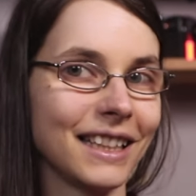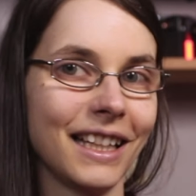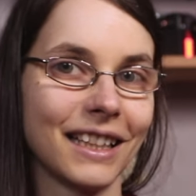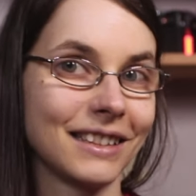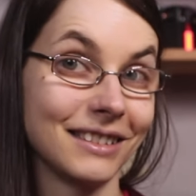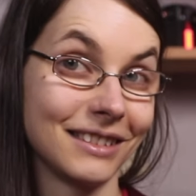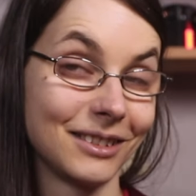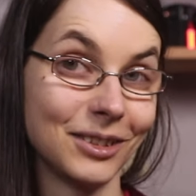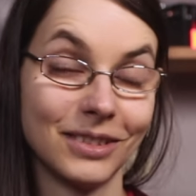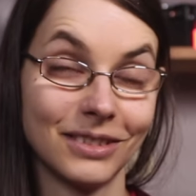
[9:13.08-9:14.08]
I
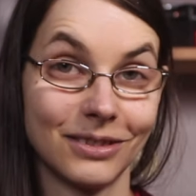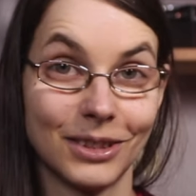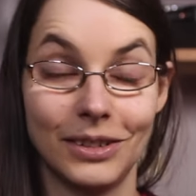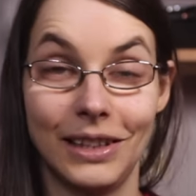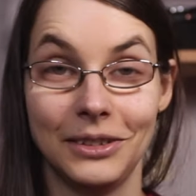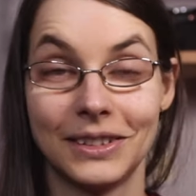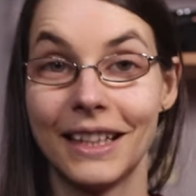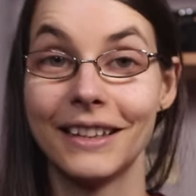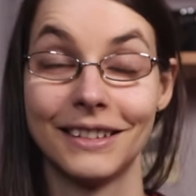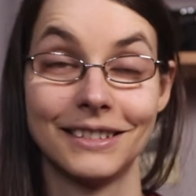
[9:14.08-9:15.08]
just couldn't go
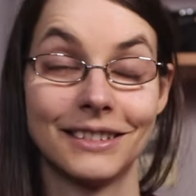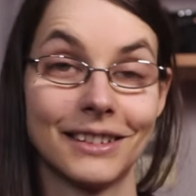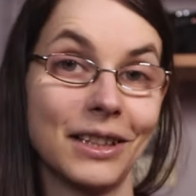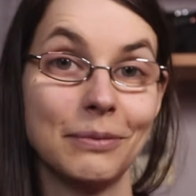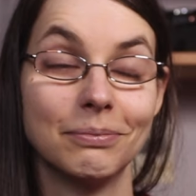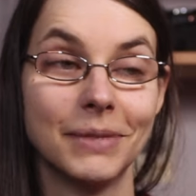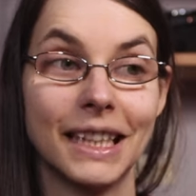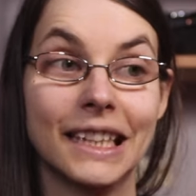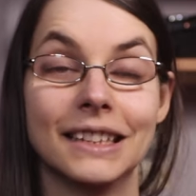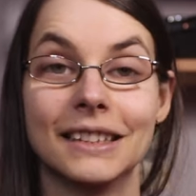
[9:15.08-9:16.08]
outside at the time,
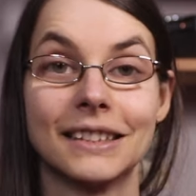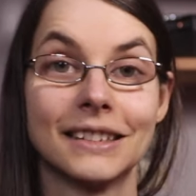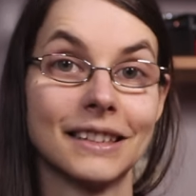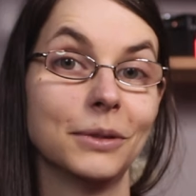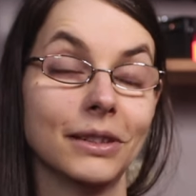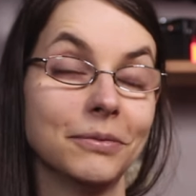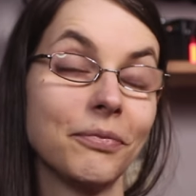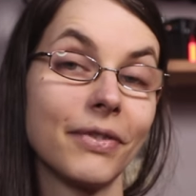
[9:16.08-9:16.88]
and well,